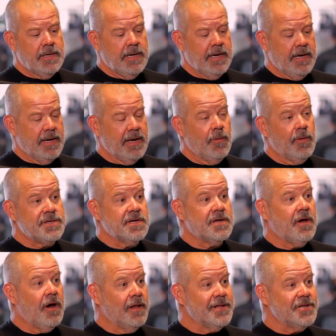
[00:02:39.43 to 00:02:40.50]
and I went to
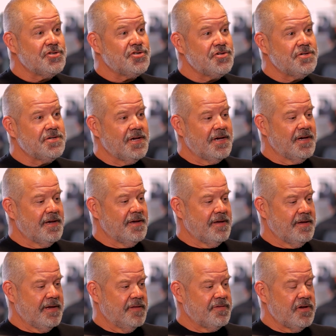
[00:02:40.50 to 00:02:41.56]
college
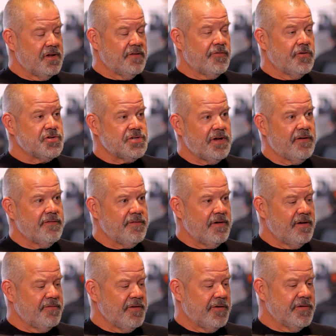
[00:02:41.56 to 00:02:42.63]
at the University
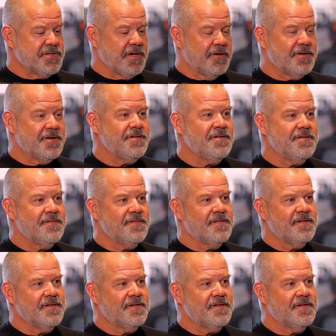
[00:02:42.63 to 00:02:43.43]
of Arizona,